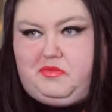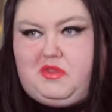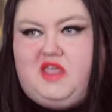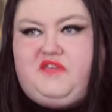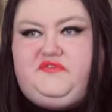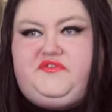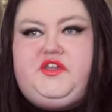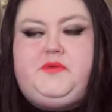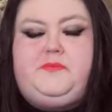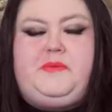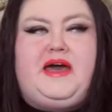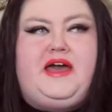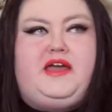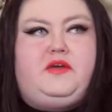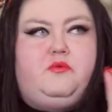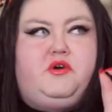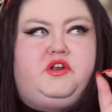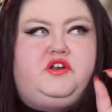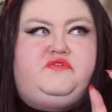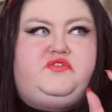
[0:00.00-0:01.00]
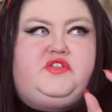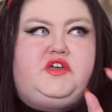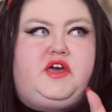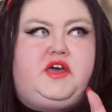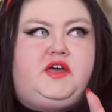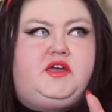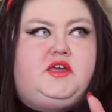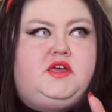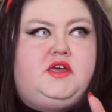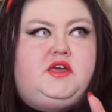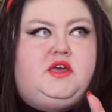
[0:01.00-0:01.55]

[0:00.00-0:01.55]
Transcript: If you buy one of the